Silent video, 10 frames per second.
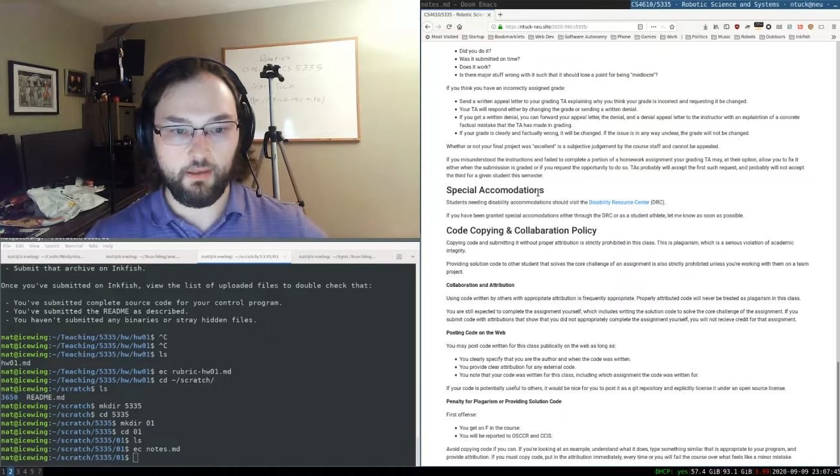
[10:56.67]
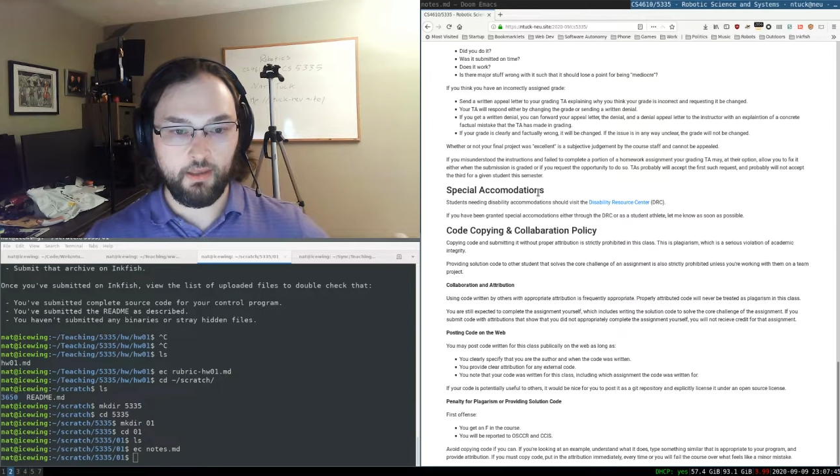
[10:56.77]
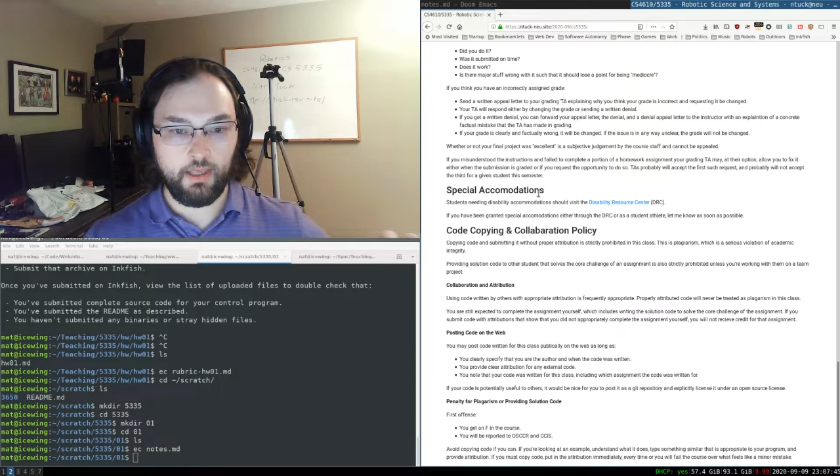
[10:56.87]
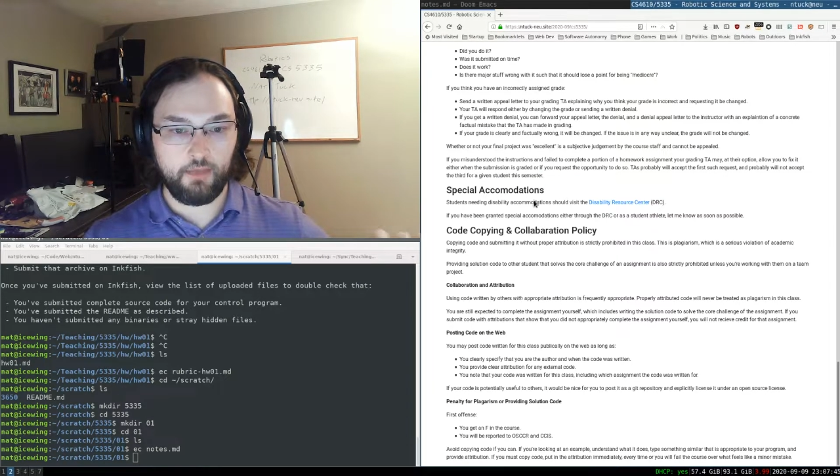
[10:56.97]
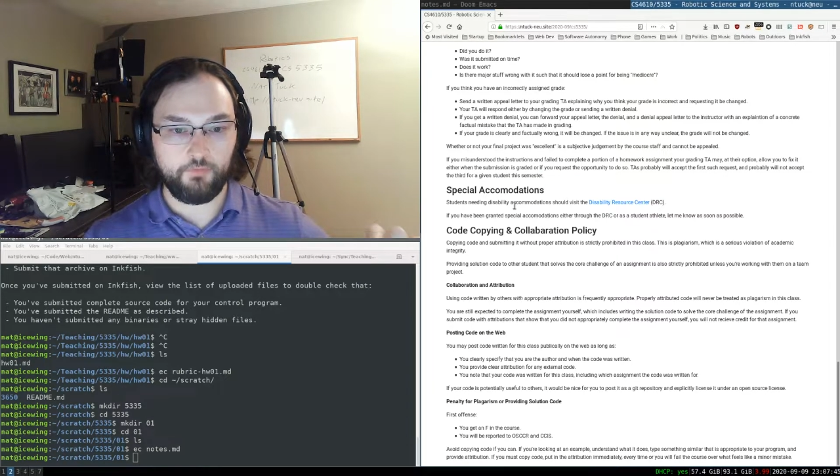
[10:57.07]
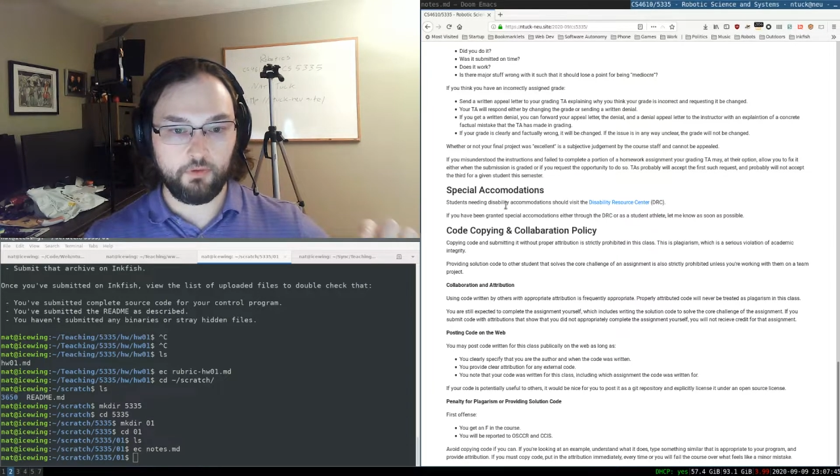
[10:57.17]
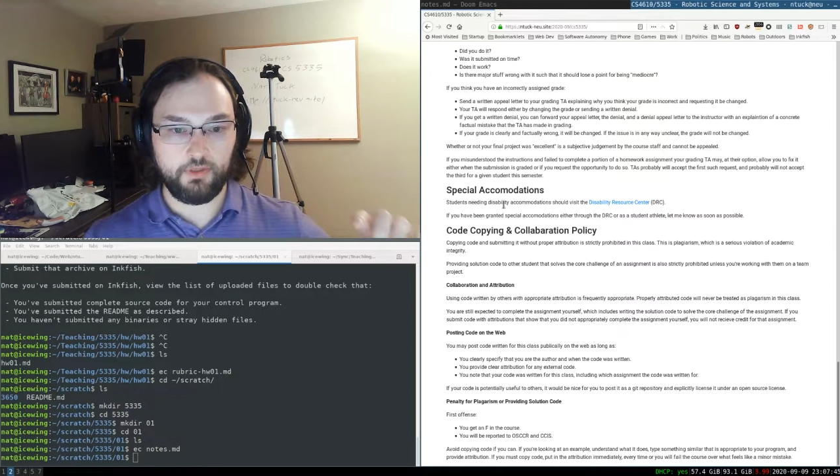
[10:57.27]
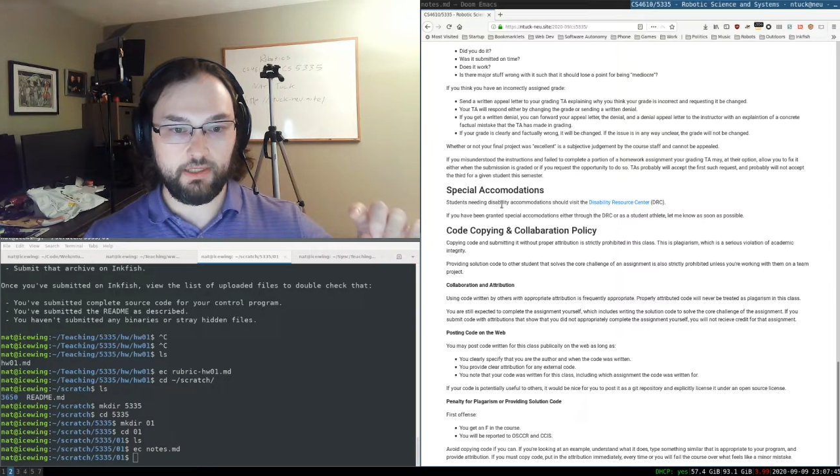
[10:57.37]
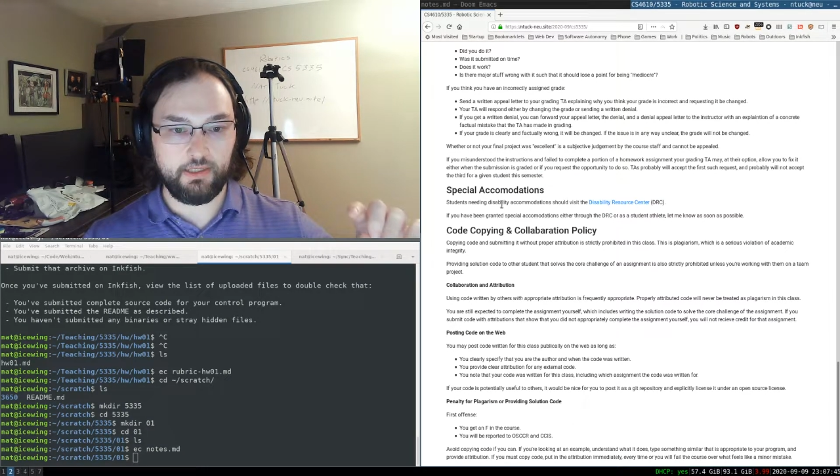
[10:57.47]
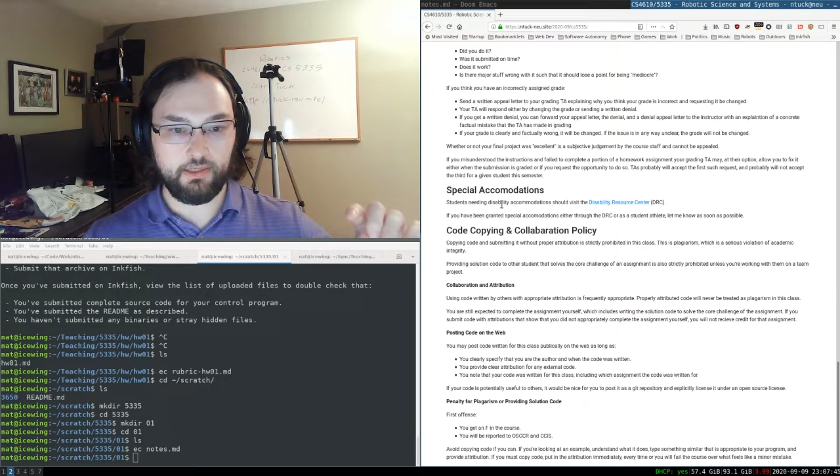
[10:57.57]
If you
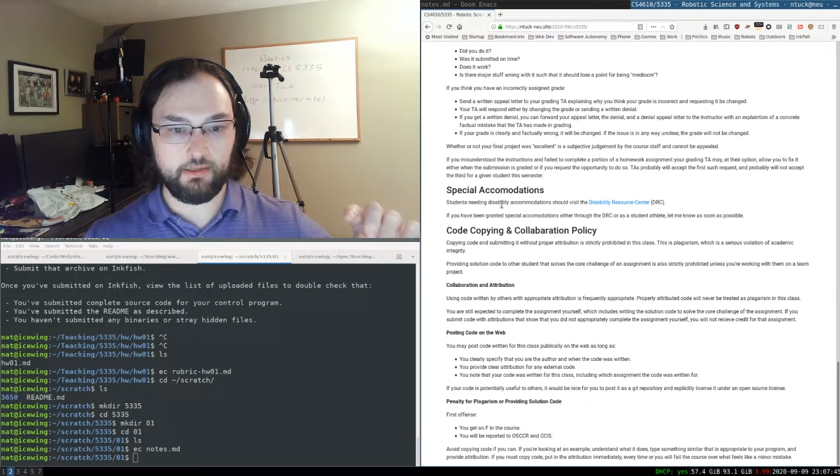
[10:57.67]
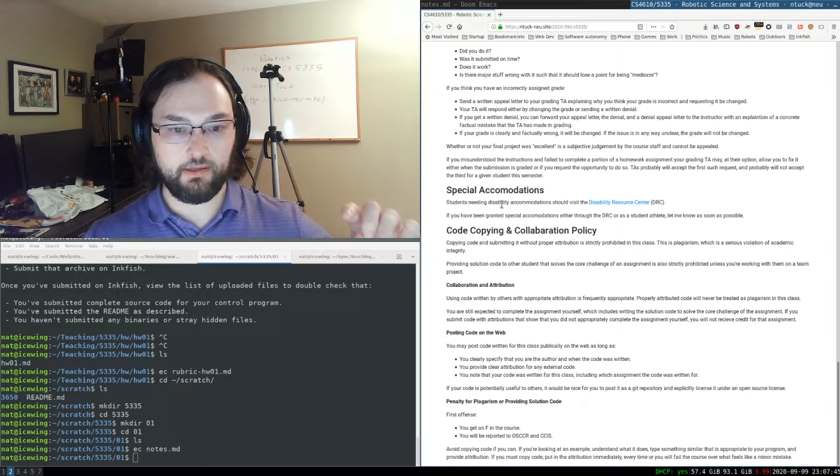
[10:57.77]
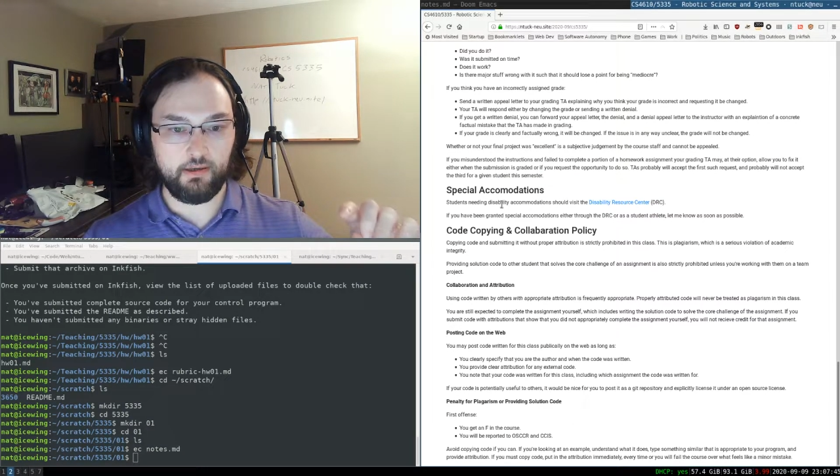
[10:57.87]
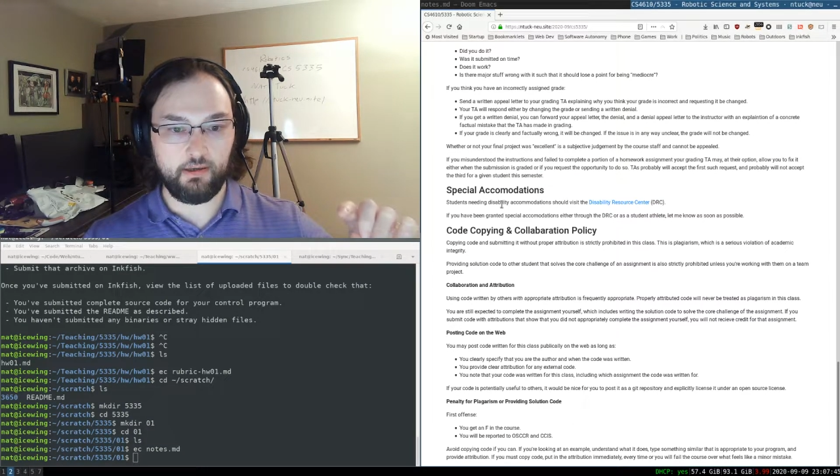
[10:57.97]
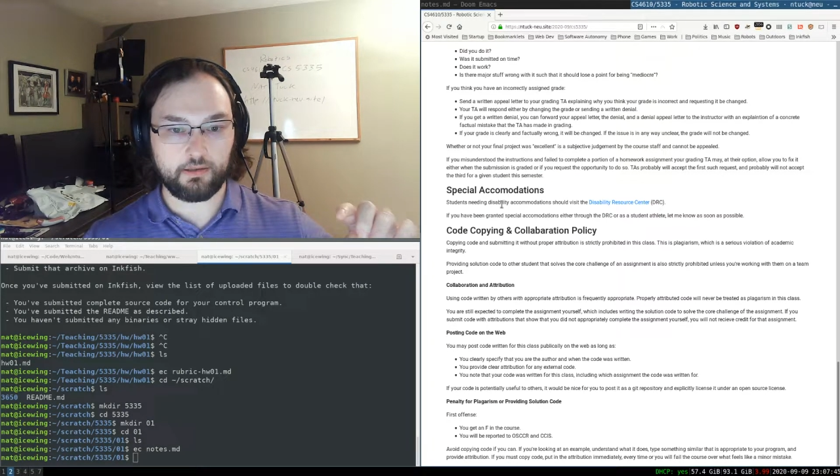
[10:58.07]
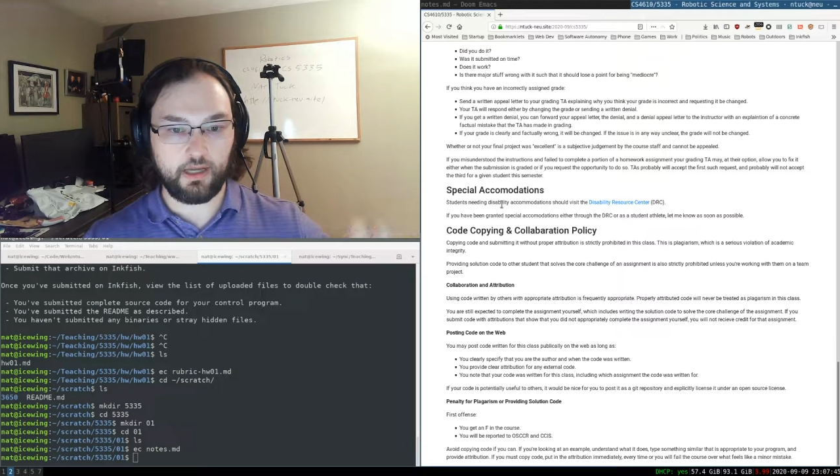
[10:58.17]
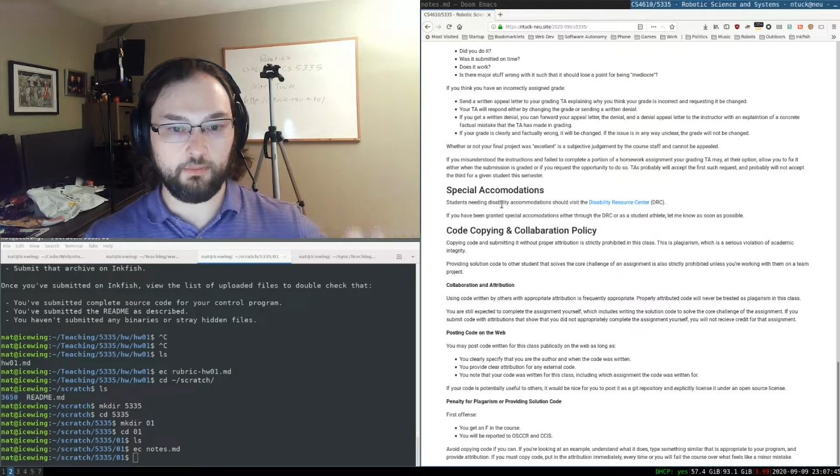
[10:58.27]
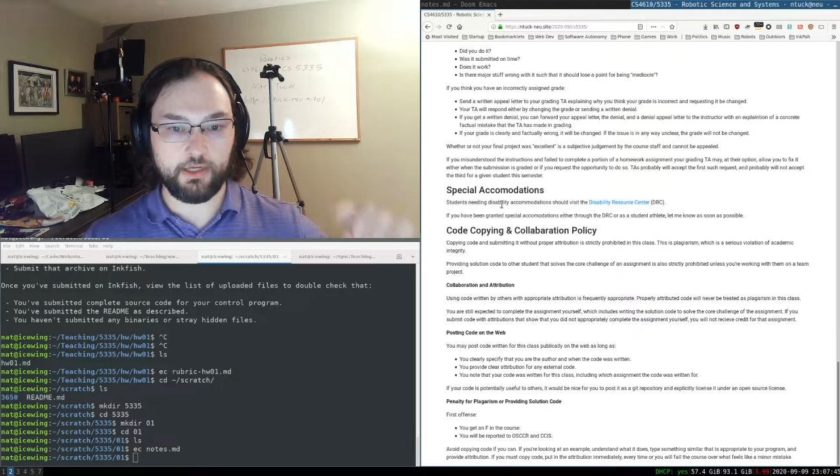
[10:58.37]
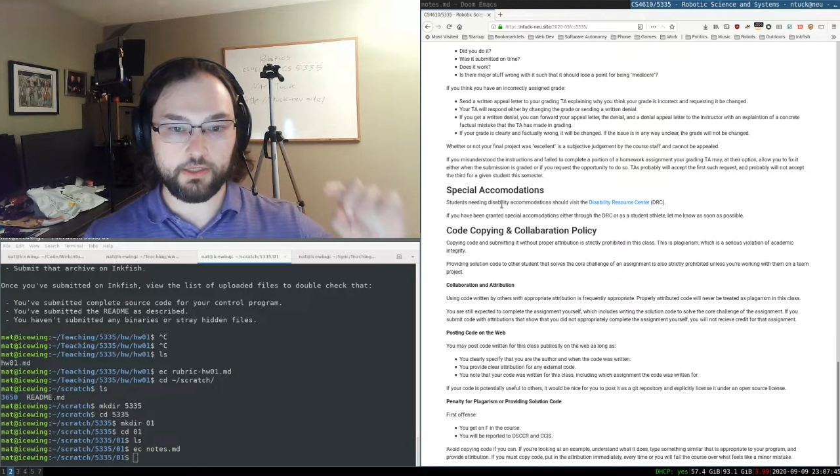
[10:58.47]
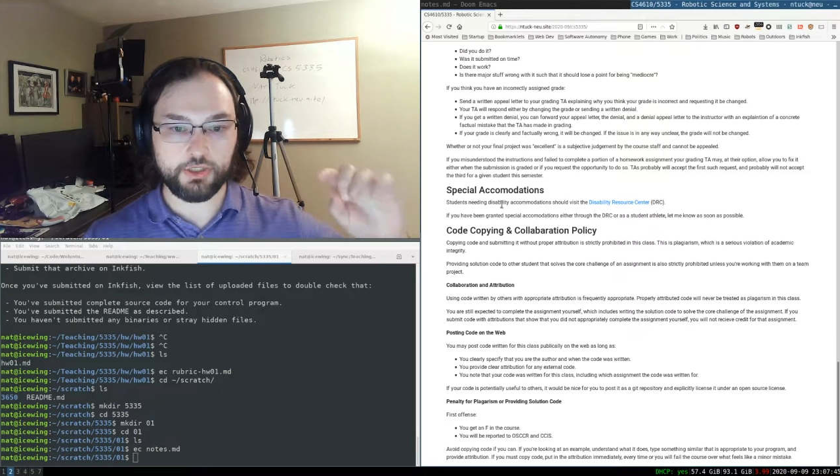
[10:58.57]
need
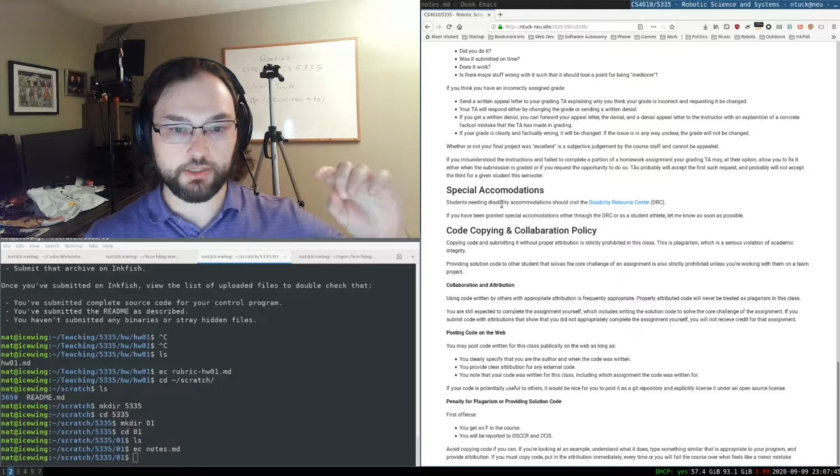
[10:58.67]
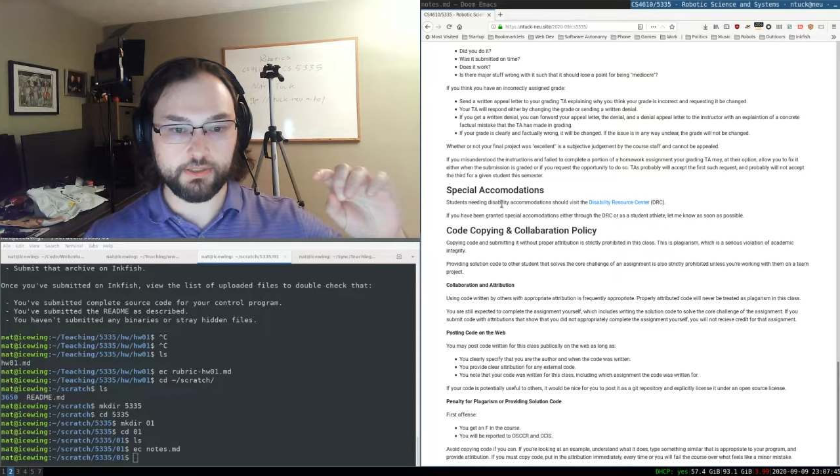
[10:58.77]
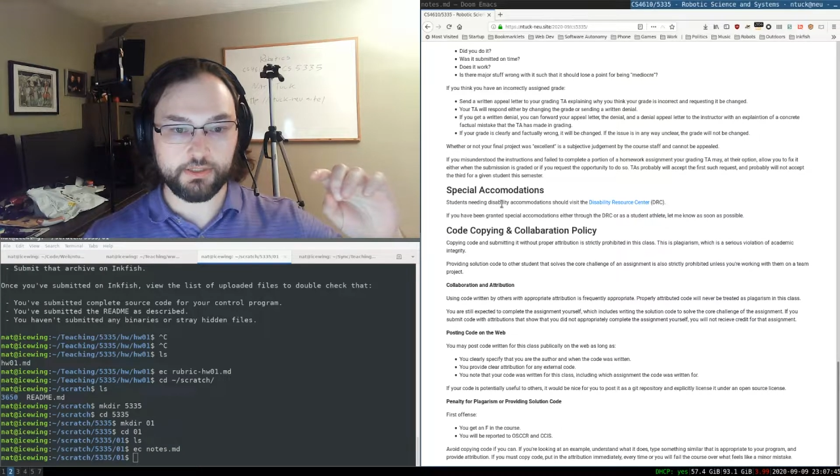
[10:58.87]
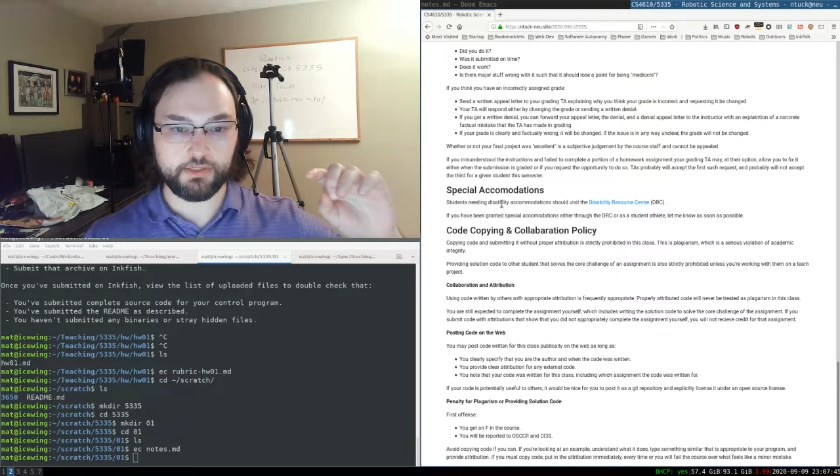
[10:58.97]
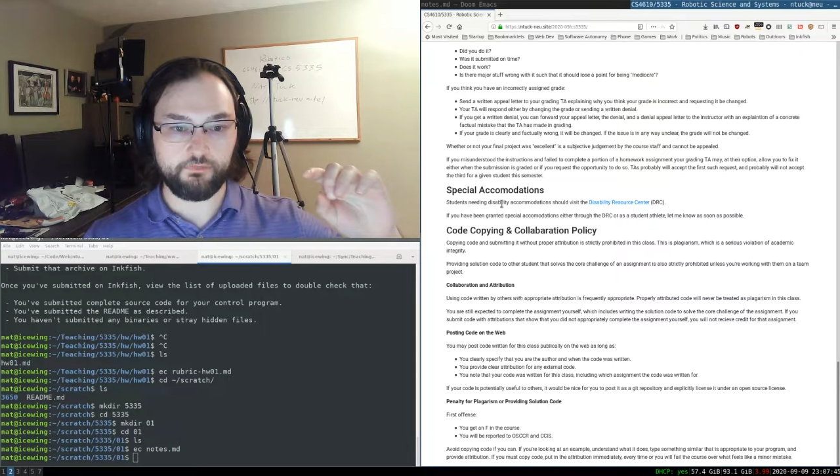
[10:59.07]
accommodations